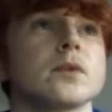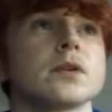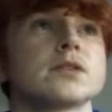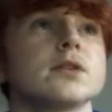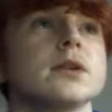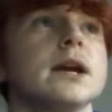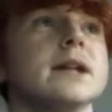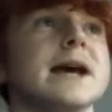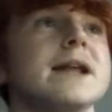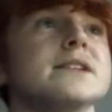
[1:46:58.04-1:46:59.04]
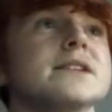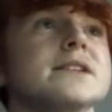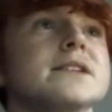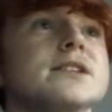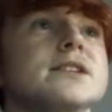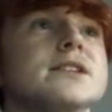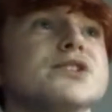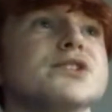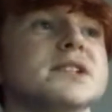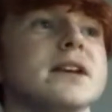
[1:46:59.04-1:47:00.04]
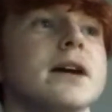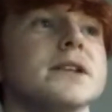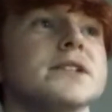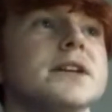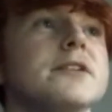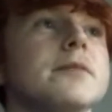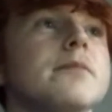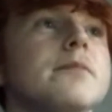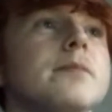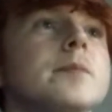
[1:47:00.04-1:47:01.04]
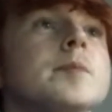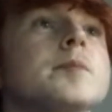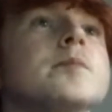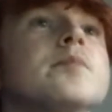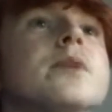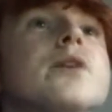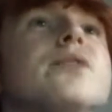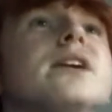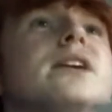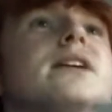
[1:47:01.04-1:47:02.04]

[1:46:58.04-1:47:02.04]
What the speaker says: So, yeah, Telles has come on for Manchester United. I think he